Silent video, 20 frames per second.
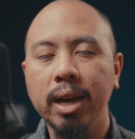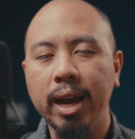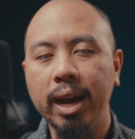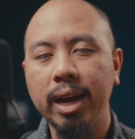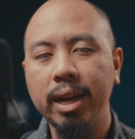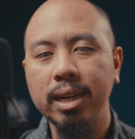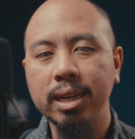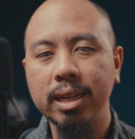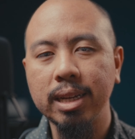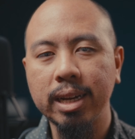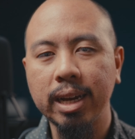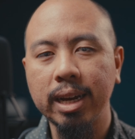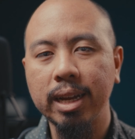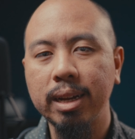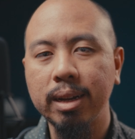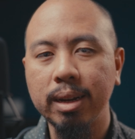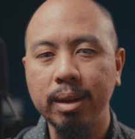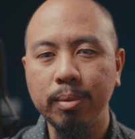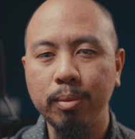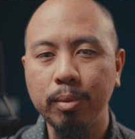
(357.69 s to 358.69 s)
and the
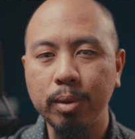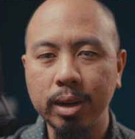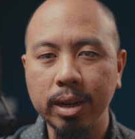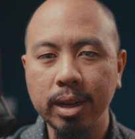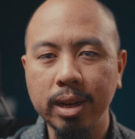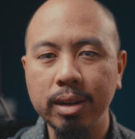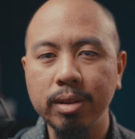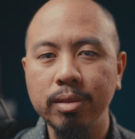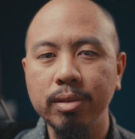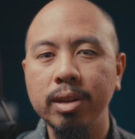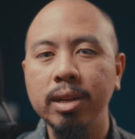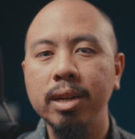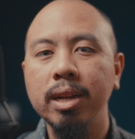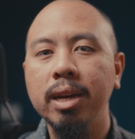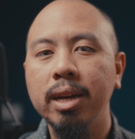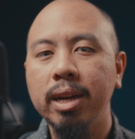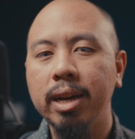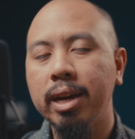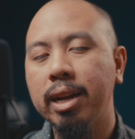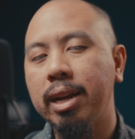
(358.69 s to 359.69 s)
Canon M100
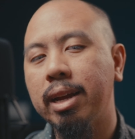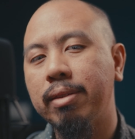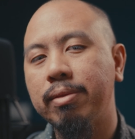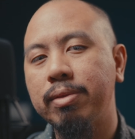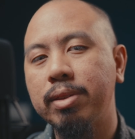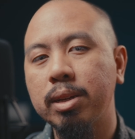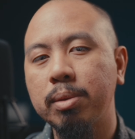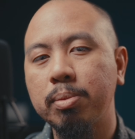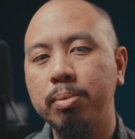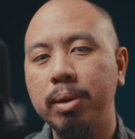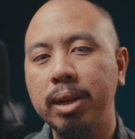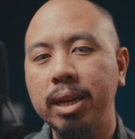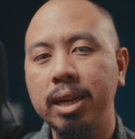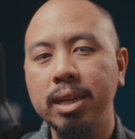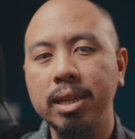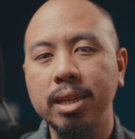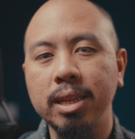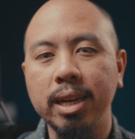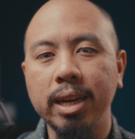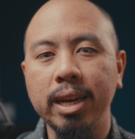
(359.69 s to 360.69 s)
and I've just
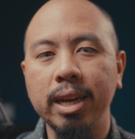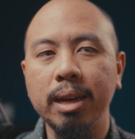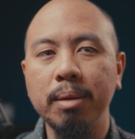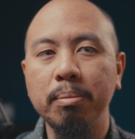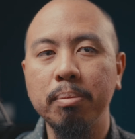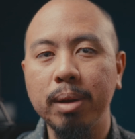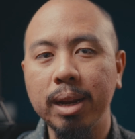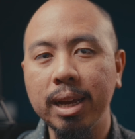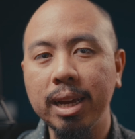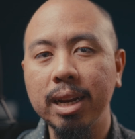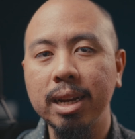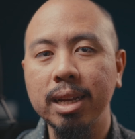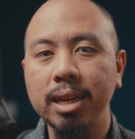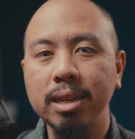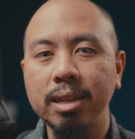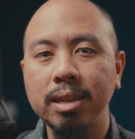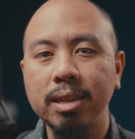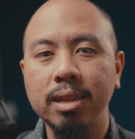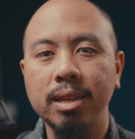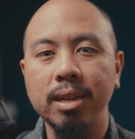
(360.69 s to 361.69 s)
placed a
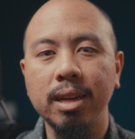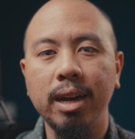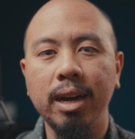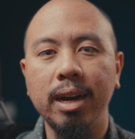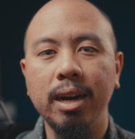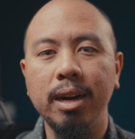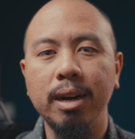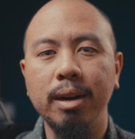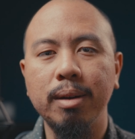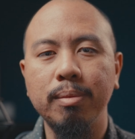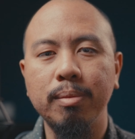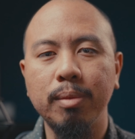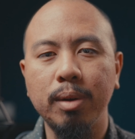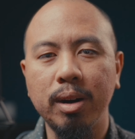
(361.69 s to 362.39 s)
playlist um,